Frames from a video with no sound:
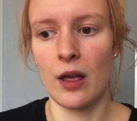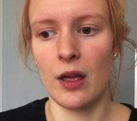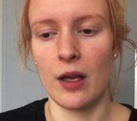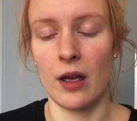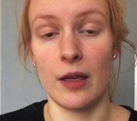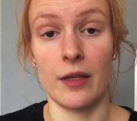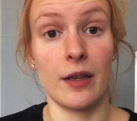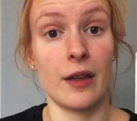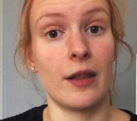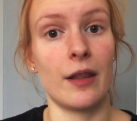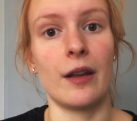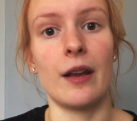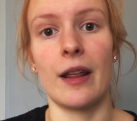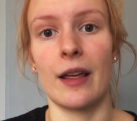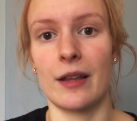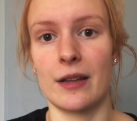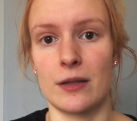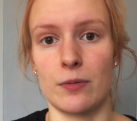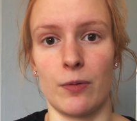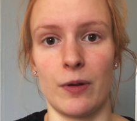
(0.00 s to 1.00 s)
And then the
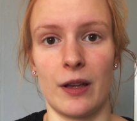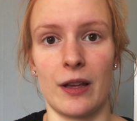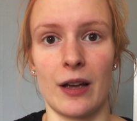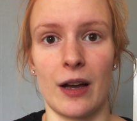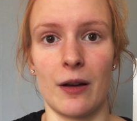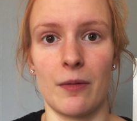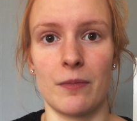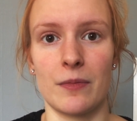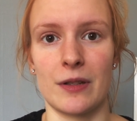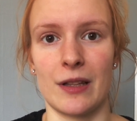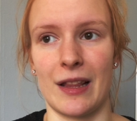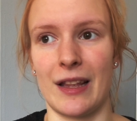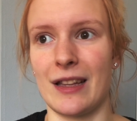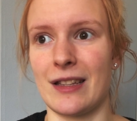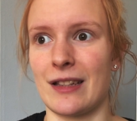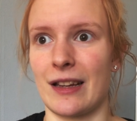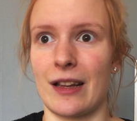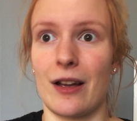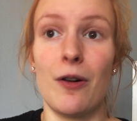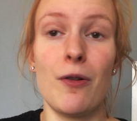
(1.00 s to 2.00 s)
next week comes, and
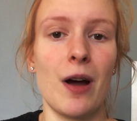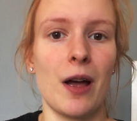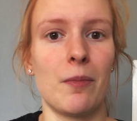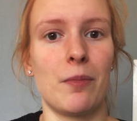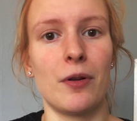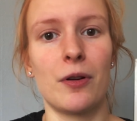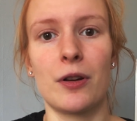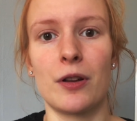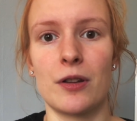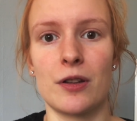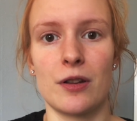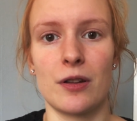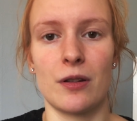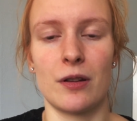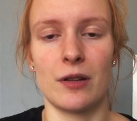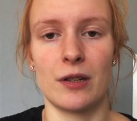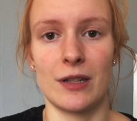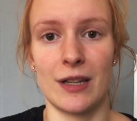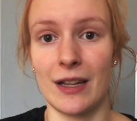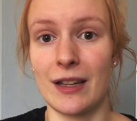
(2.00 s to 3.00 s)
he's like, oh, I booked
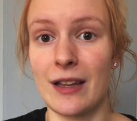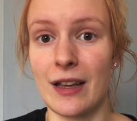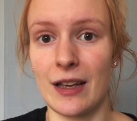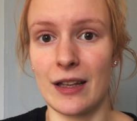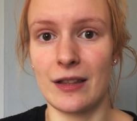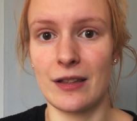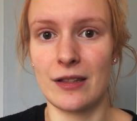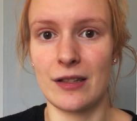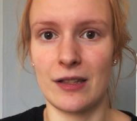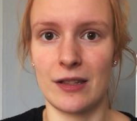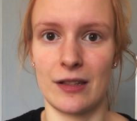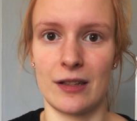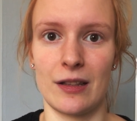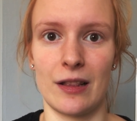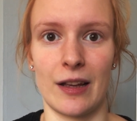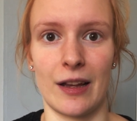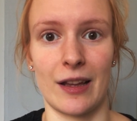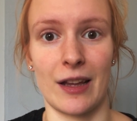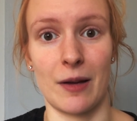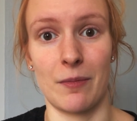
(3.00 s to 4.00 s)
tickets,
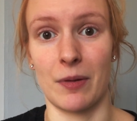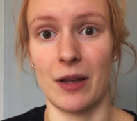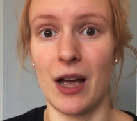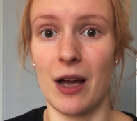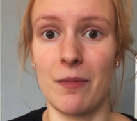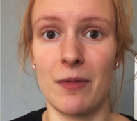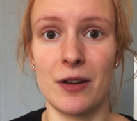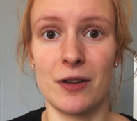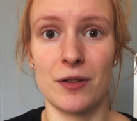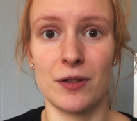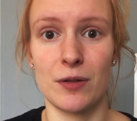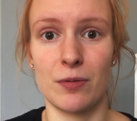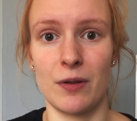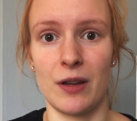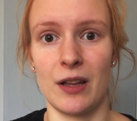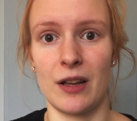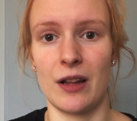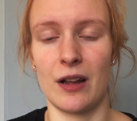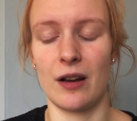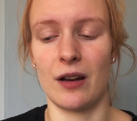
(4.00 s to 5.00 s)
like I'm coming to
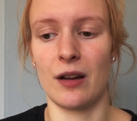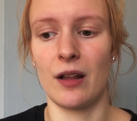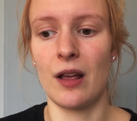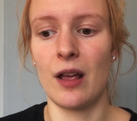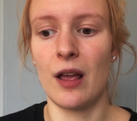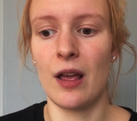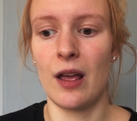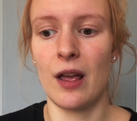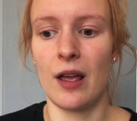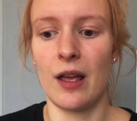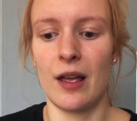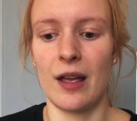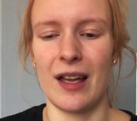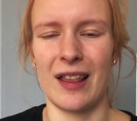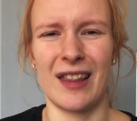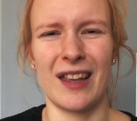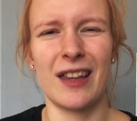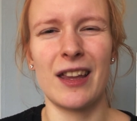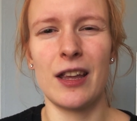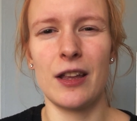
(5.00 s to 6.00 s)
Sweden.
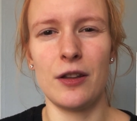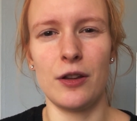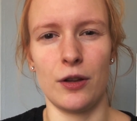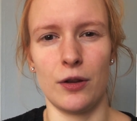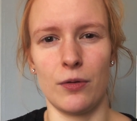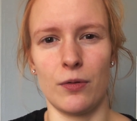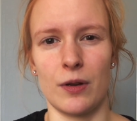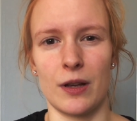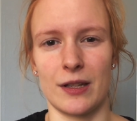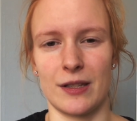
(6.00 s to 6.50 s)
And like, he knew a